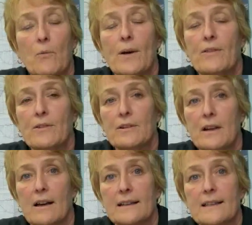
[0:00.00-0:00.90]
whether or
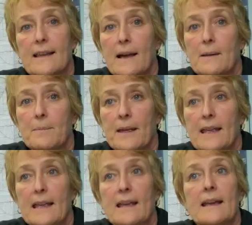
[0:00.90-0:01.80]
not the
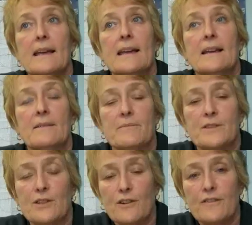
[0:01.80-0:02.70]
IEP
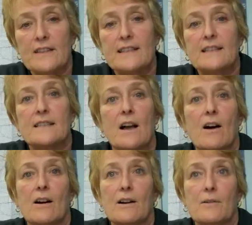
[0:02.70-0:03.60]
services
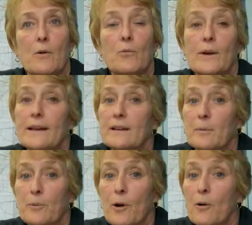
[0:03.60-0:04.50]
are written
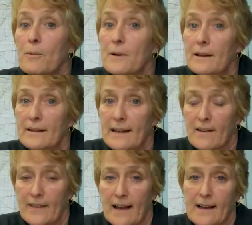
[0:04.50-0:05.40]
appropriately
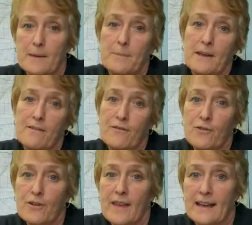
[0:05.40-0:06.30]
on the IEP
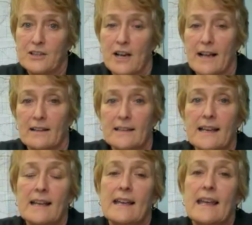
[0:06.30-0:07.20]
for that child
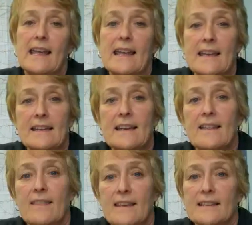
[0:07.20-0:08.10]
in
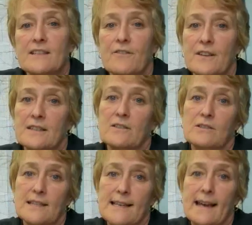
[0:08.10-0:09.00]
this physical
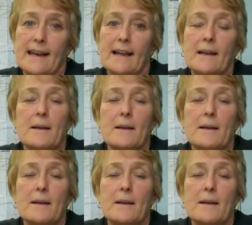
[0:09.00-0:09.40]
setting.